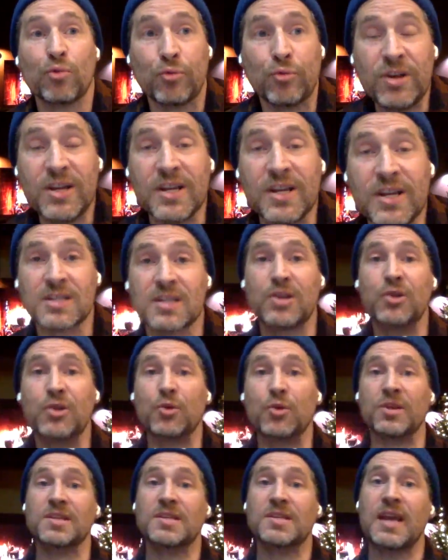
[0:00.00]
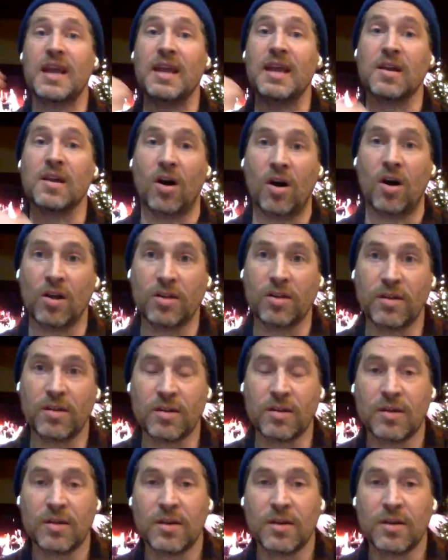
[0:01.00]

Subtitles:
risk you can take on,